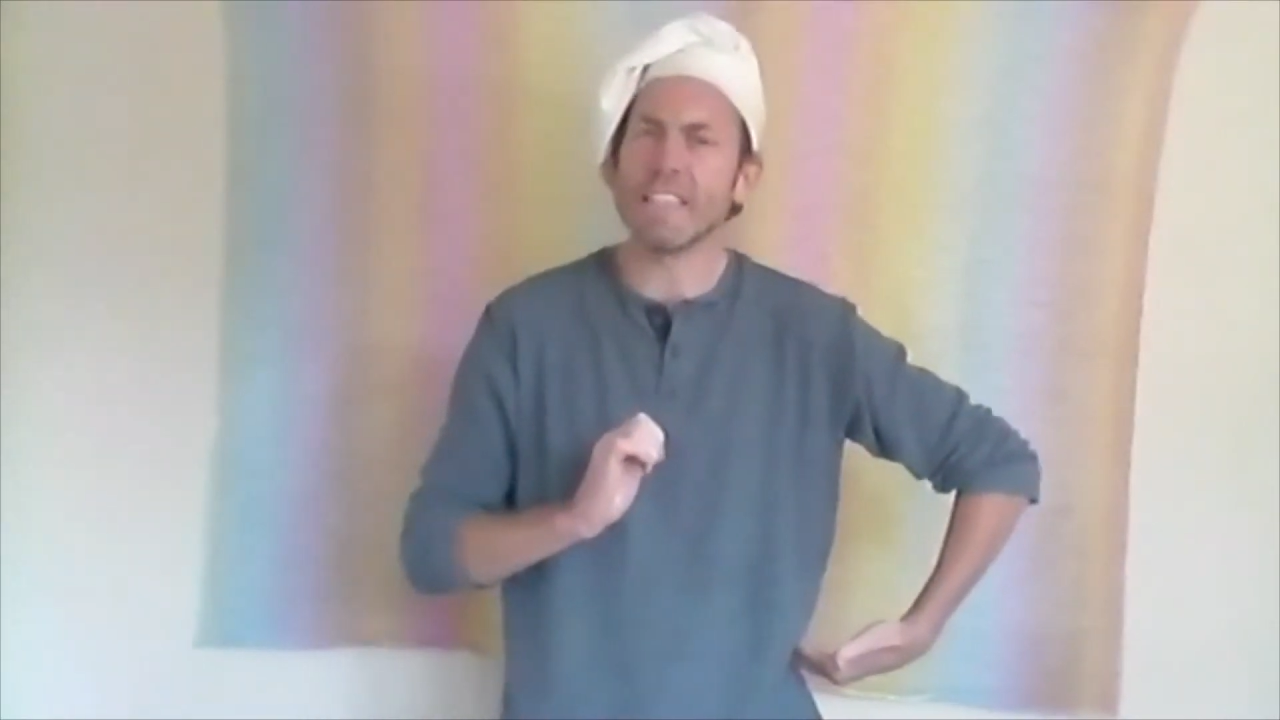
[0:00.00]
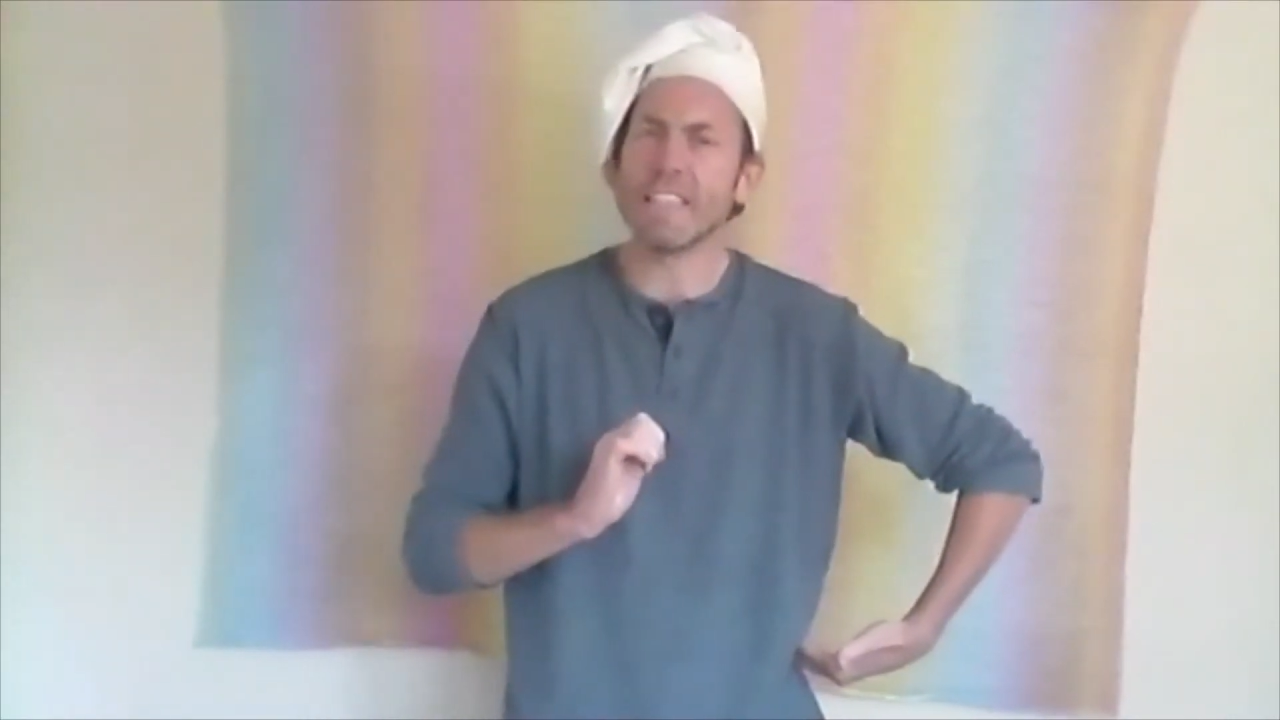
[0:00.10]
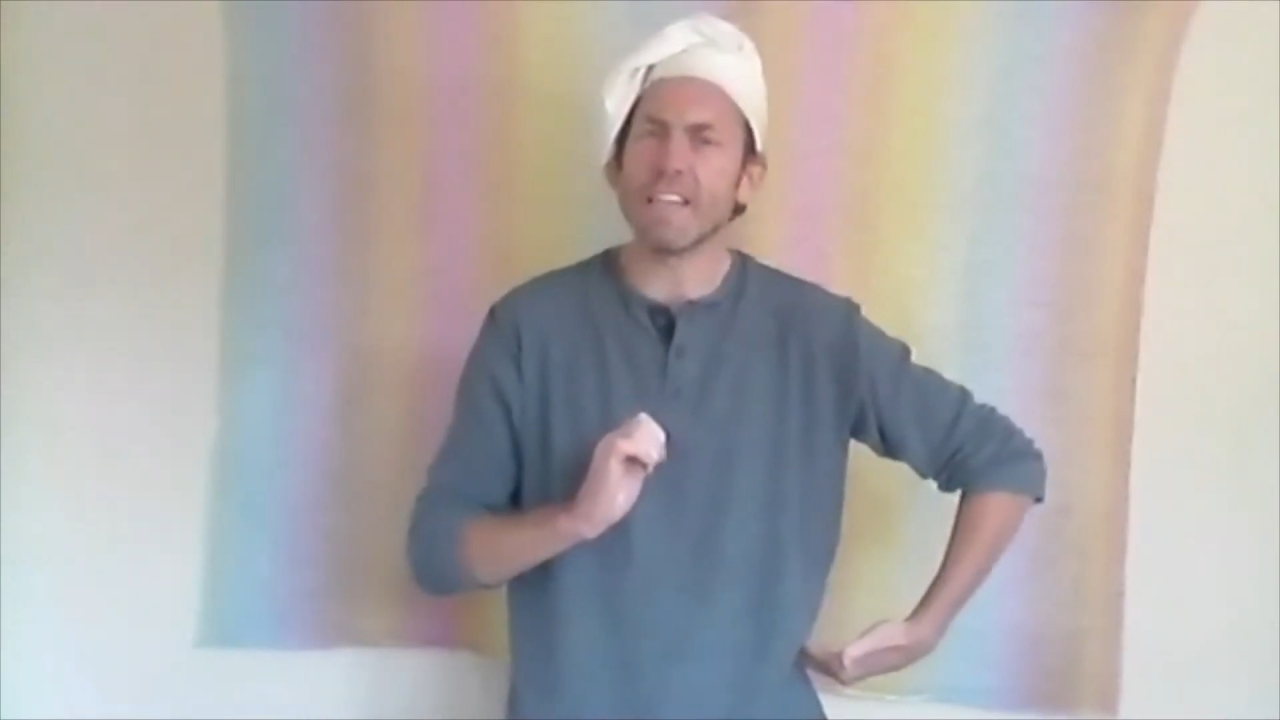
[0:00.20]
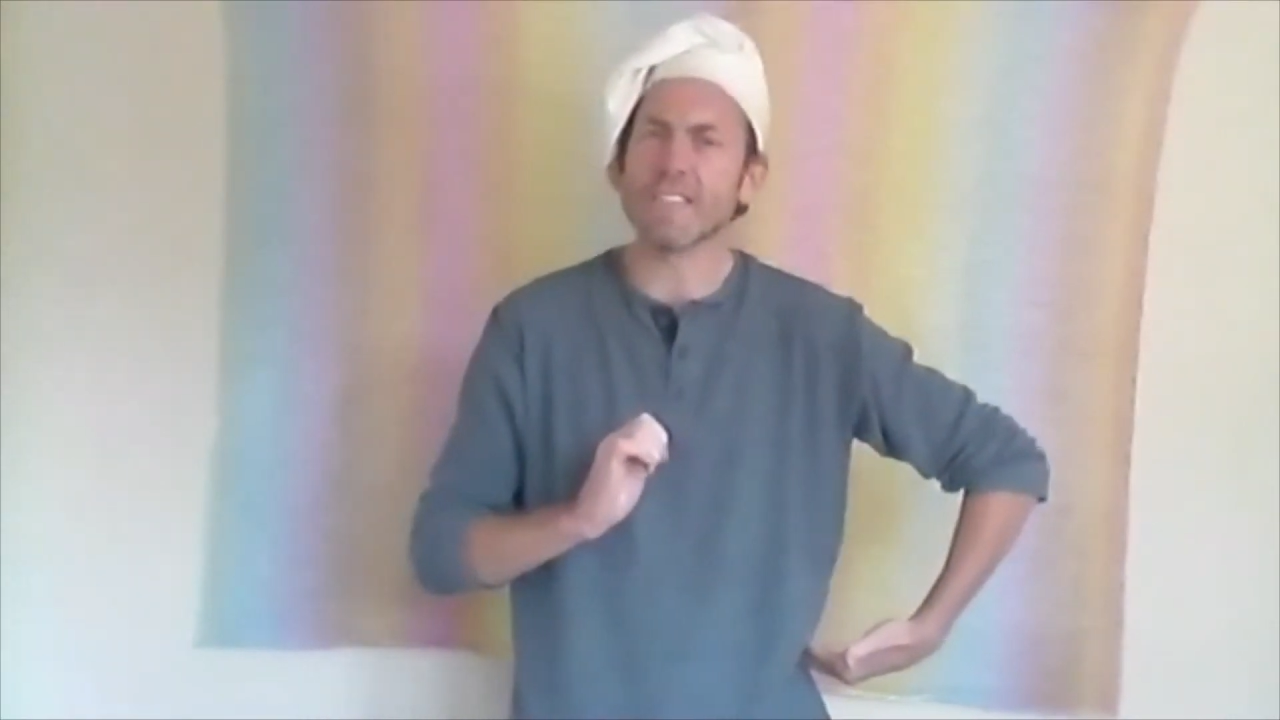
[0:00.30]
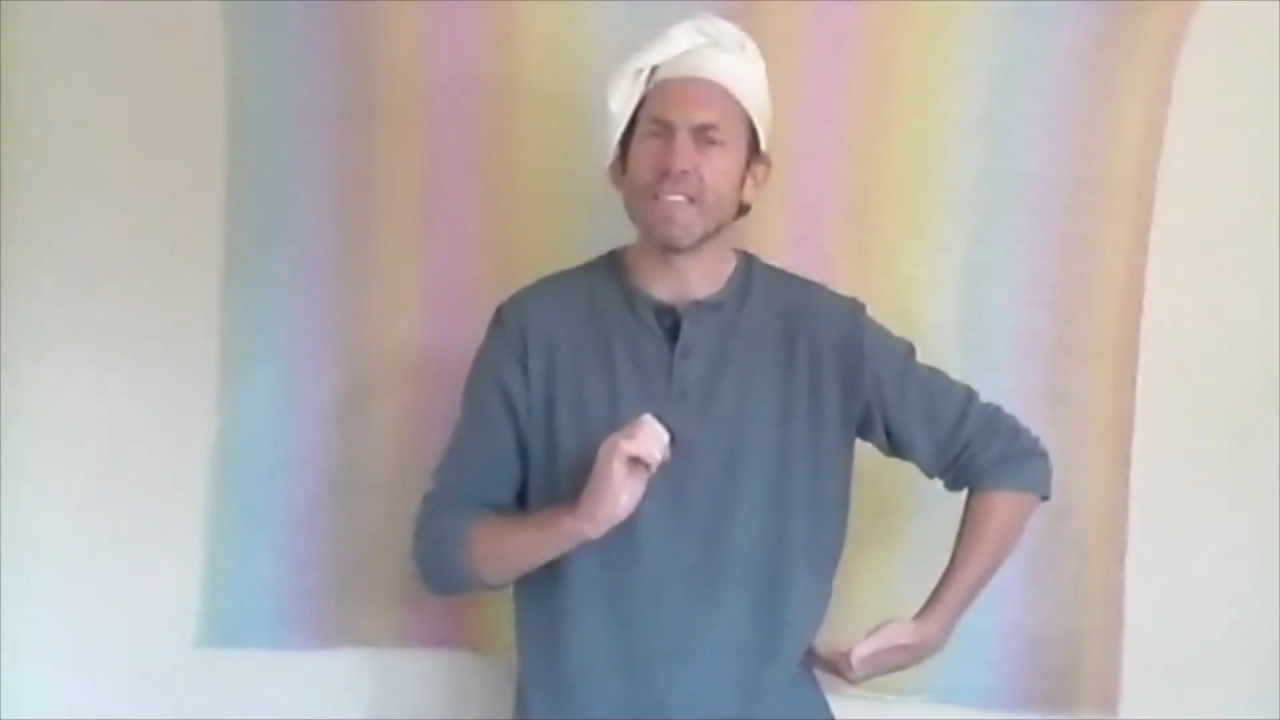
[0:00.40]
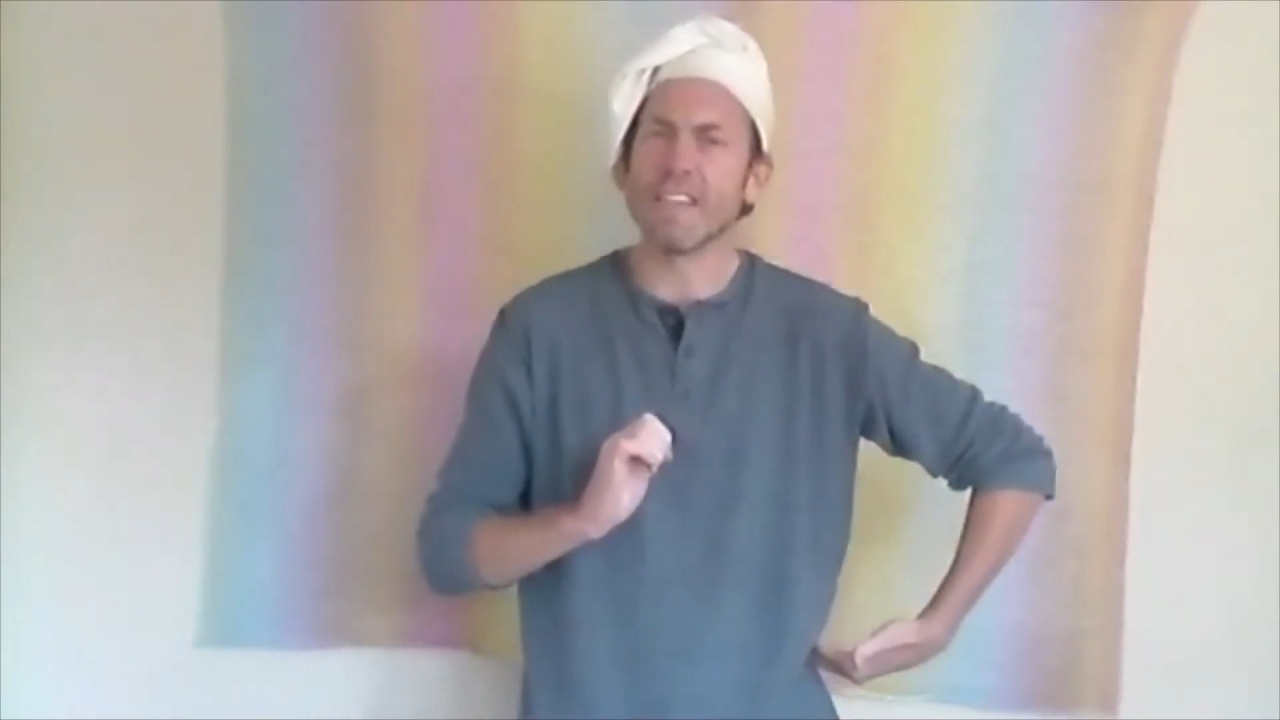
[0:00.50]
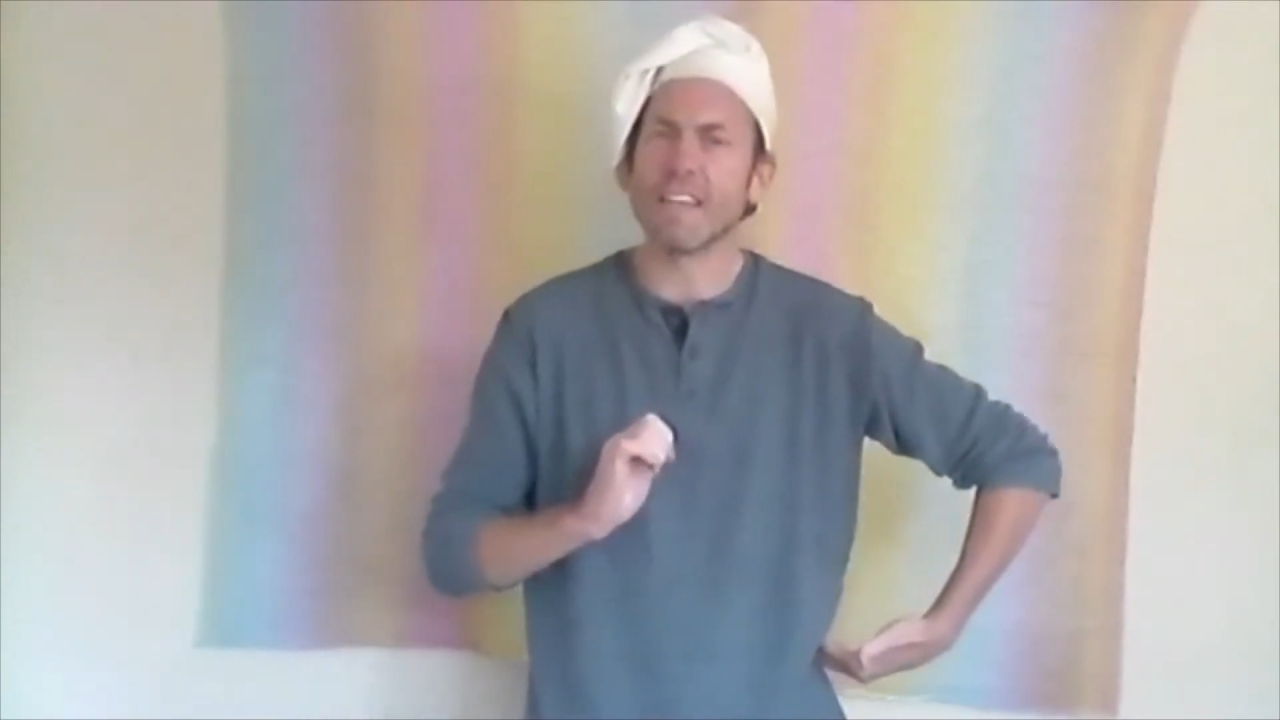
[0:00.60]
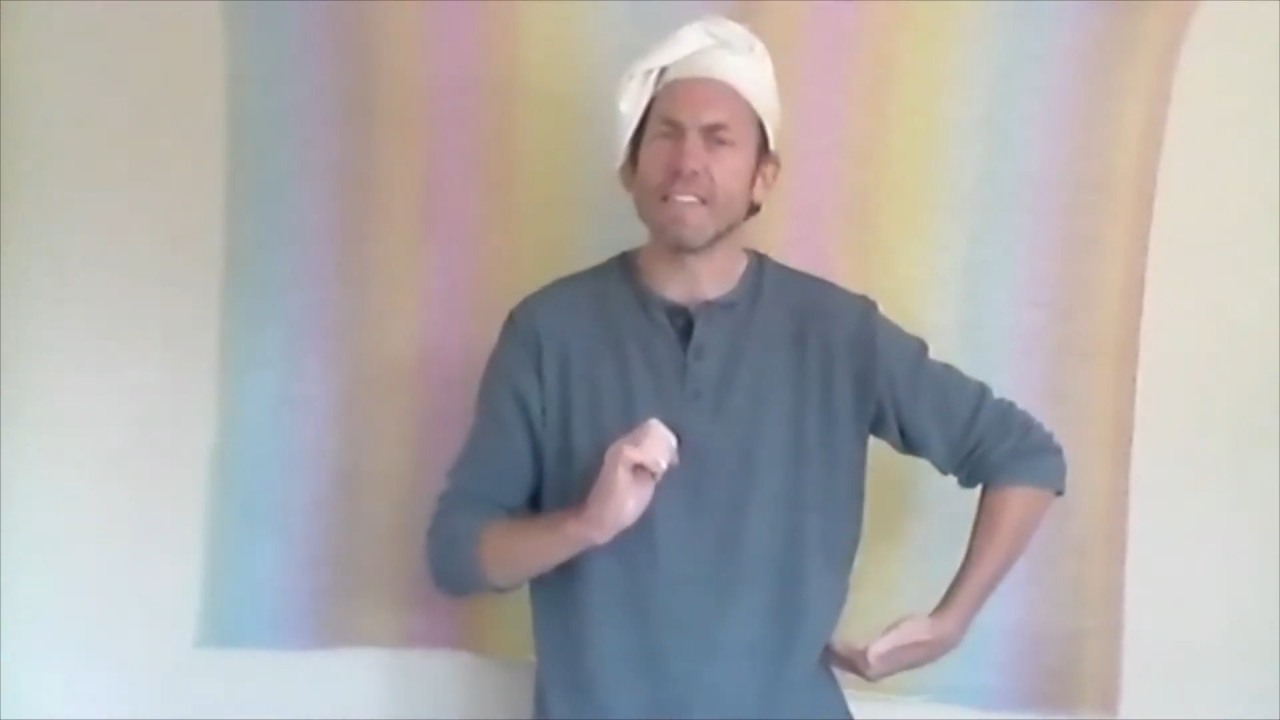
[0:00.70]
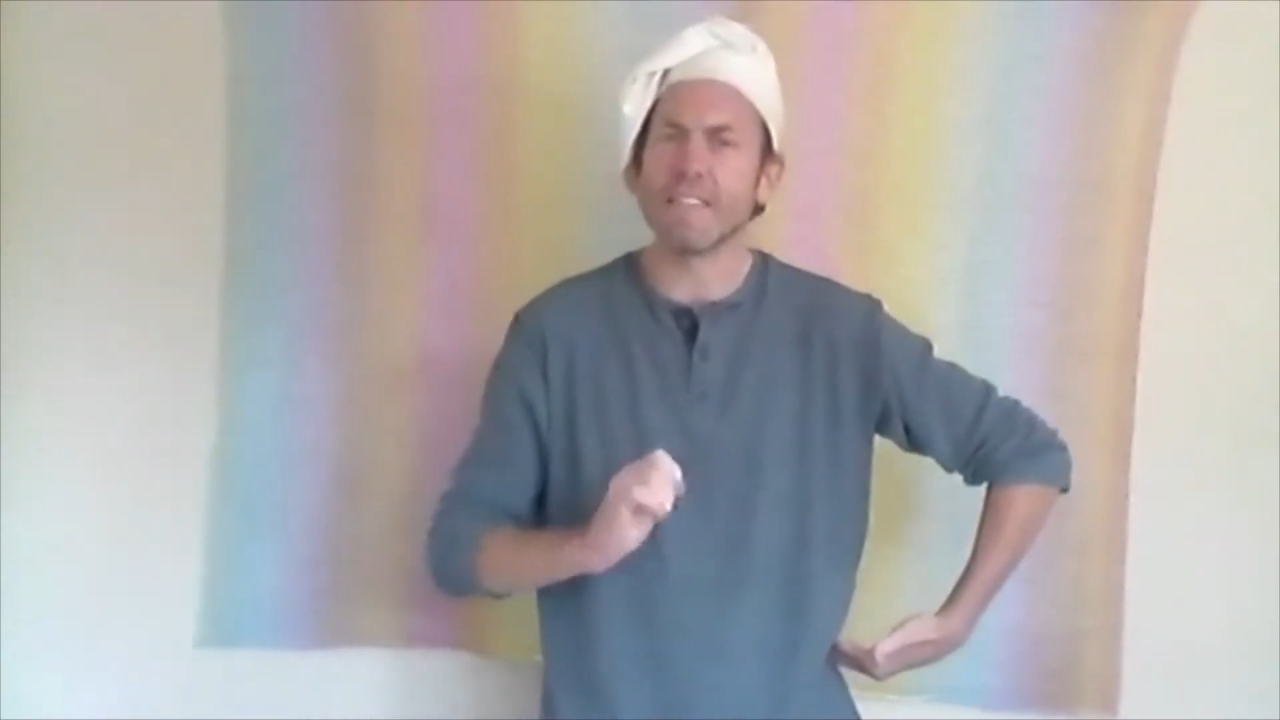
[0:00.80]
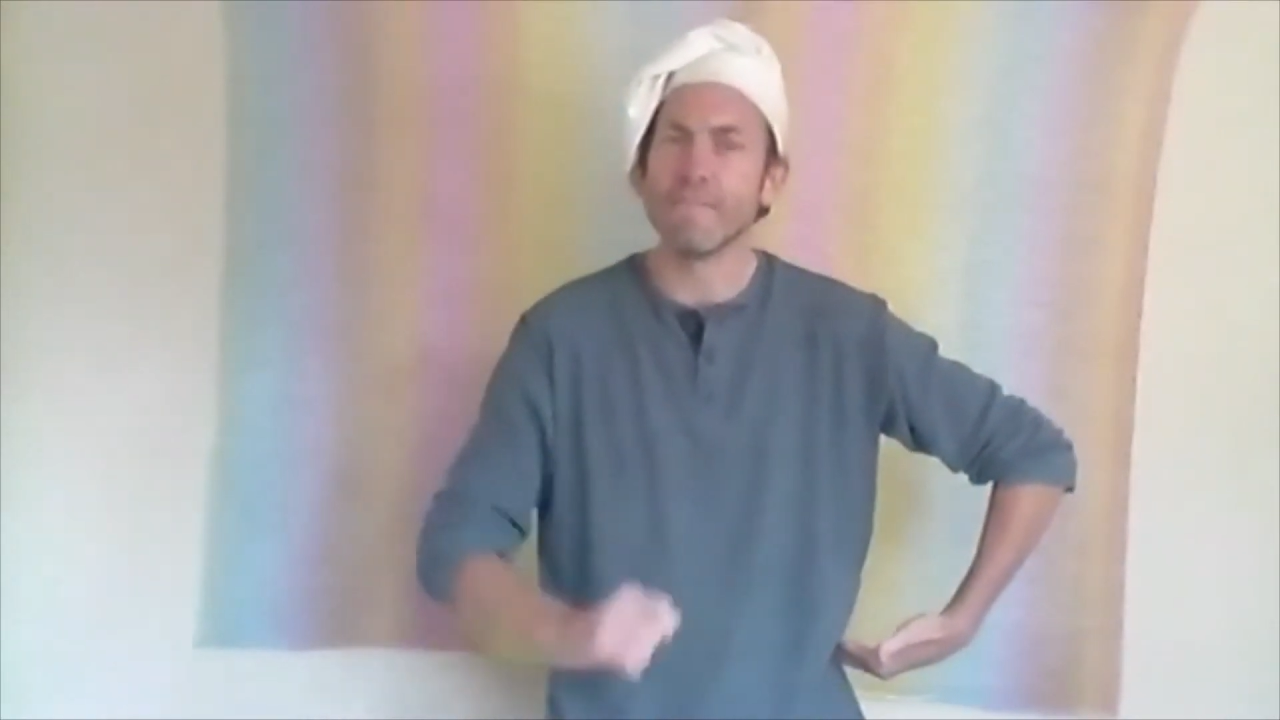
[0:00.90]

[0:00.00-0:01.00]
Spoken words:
doesn't it?